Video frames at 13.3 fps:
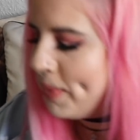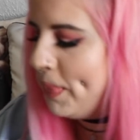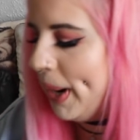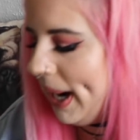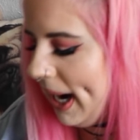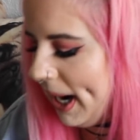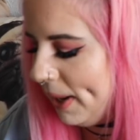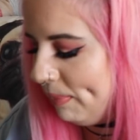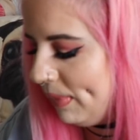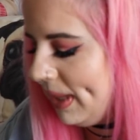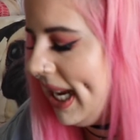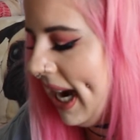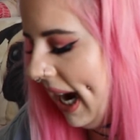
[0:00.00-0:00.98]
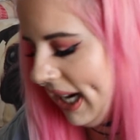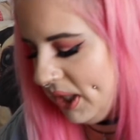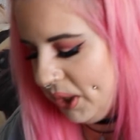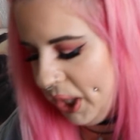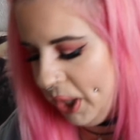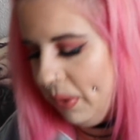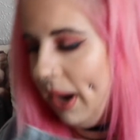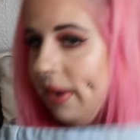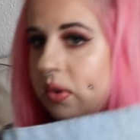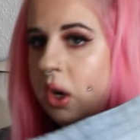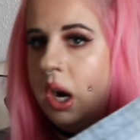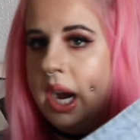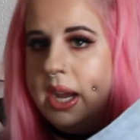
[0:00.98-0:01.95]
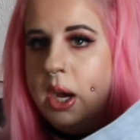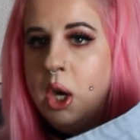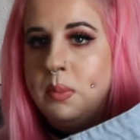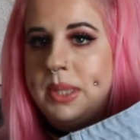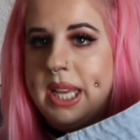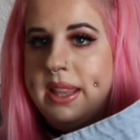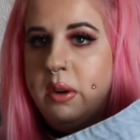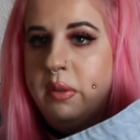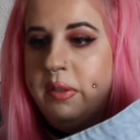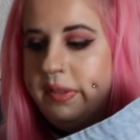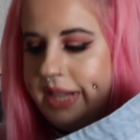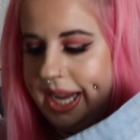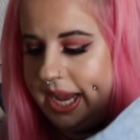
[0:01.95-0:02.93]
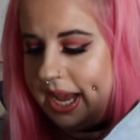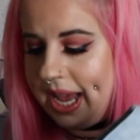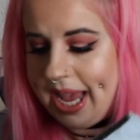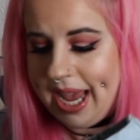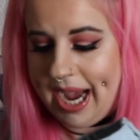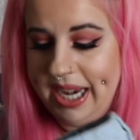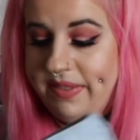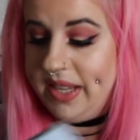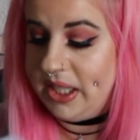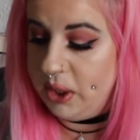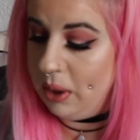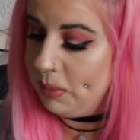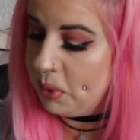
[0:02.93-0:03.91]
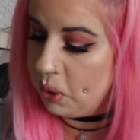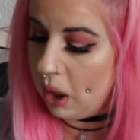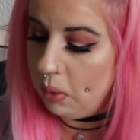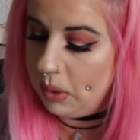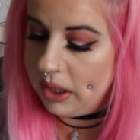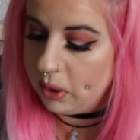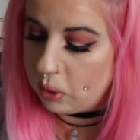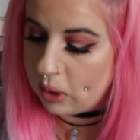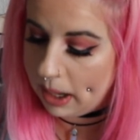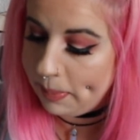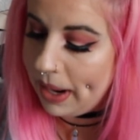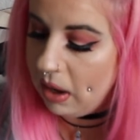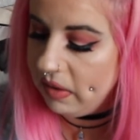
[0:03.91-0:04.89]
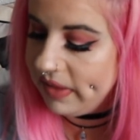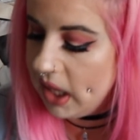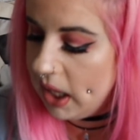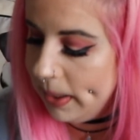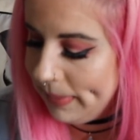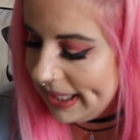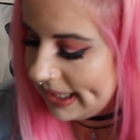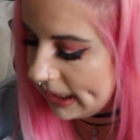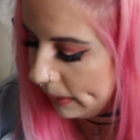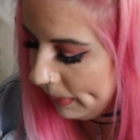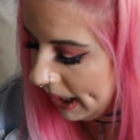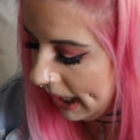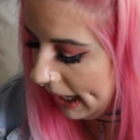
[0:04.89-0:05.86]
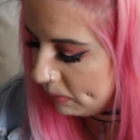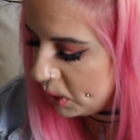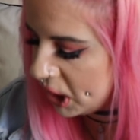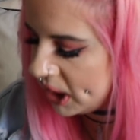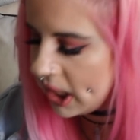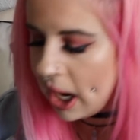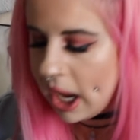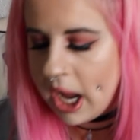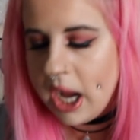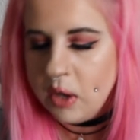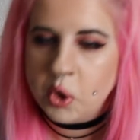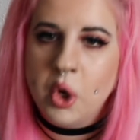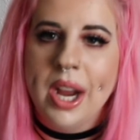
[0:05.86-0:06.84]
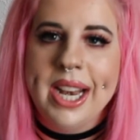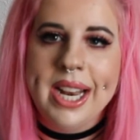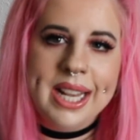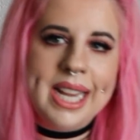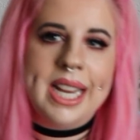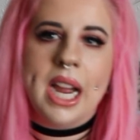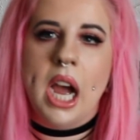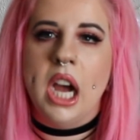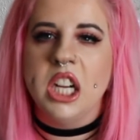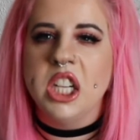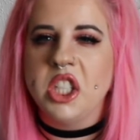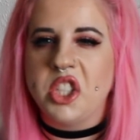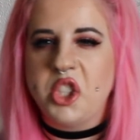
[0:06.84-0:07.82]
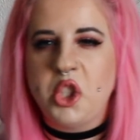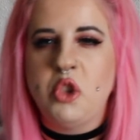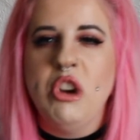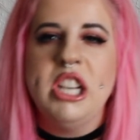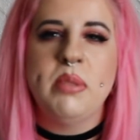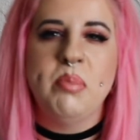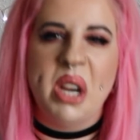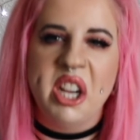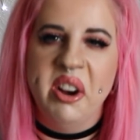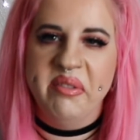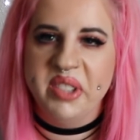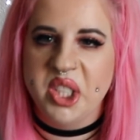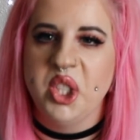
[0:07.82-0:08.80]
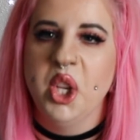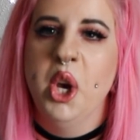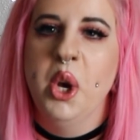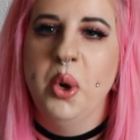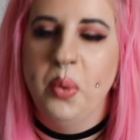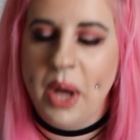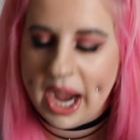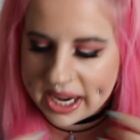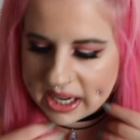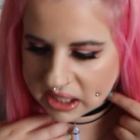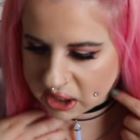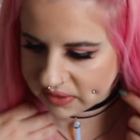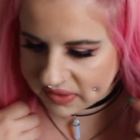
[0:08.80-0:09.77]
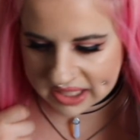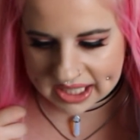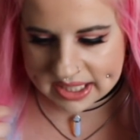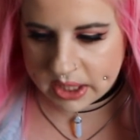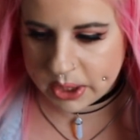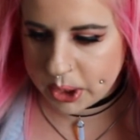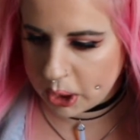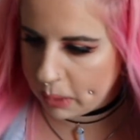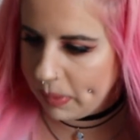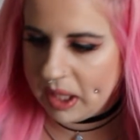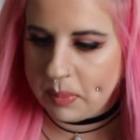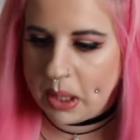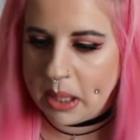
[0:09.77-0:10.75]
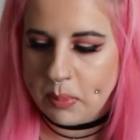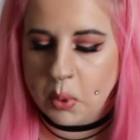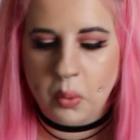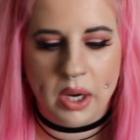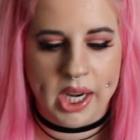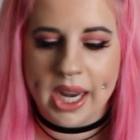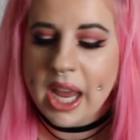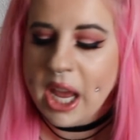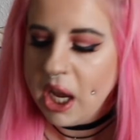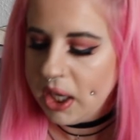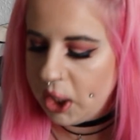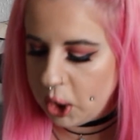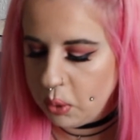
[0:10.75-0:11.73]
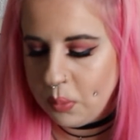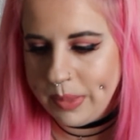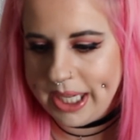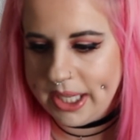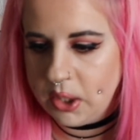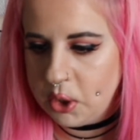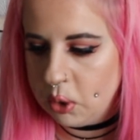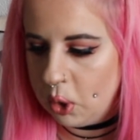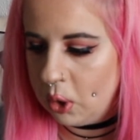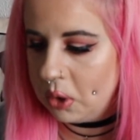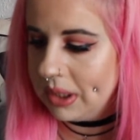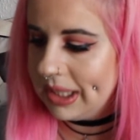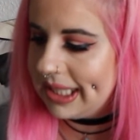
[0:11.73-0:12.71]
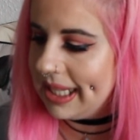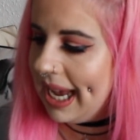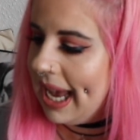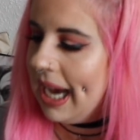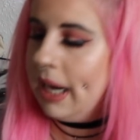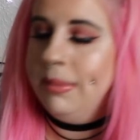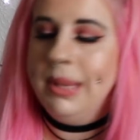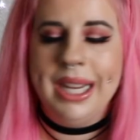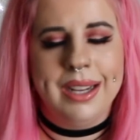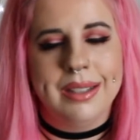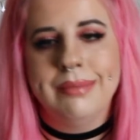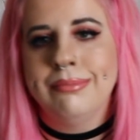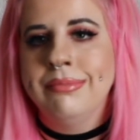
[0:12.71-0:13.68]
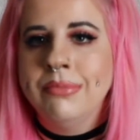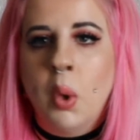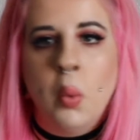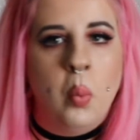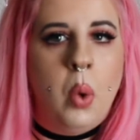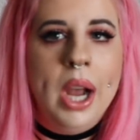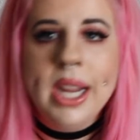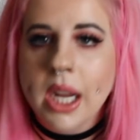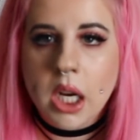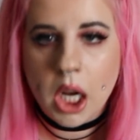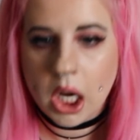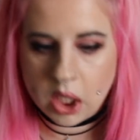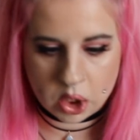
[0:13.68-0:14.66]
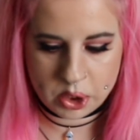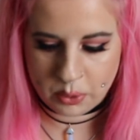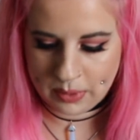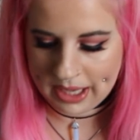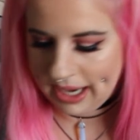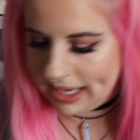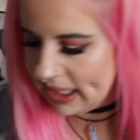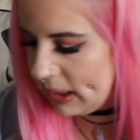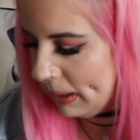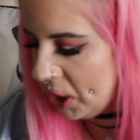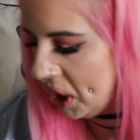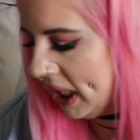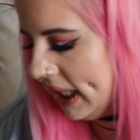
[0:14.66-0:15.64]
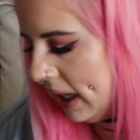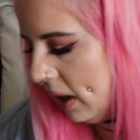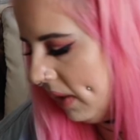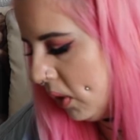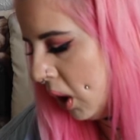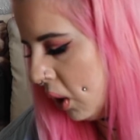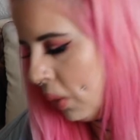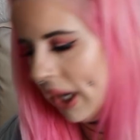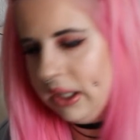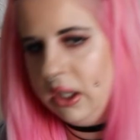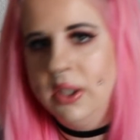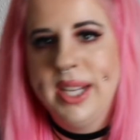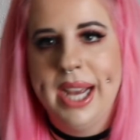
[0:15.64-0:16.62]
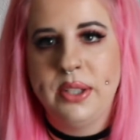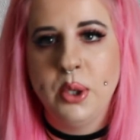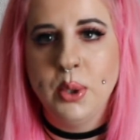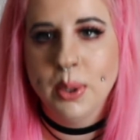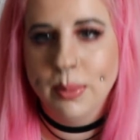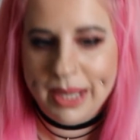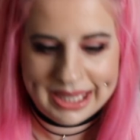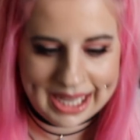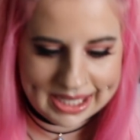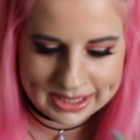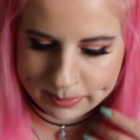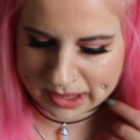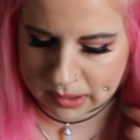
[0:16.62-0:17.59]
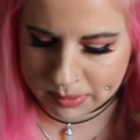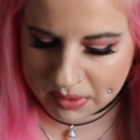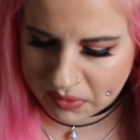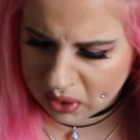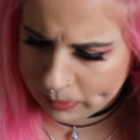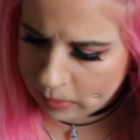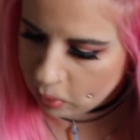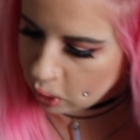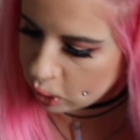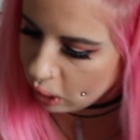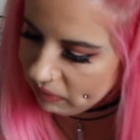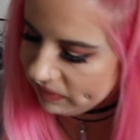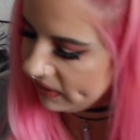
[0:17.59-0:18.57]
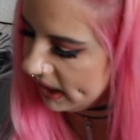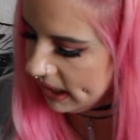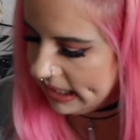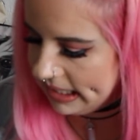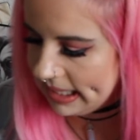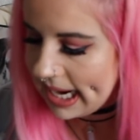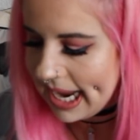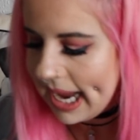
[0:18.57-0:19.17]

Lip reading: But yeah, I don't know. I've got high hopes that they'll fit. And if they do, I'm sure I wear the crap out of them in summer. I'm just trying to like stretch my comfort zone. And I just feel like I see so many people wearing cute mini shorts. And I'm like, why can I not do that? And especially now I've got quite a lot of tattoos on my legs, it makes me feel a bit more confident.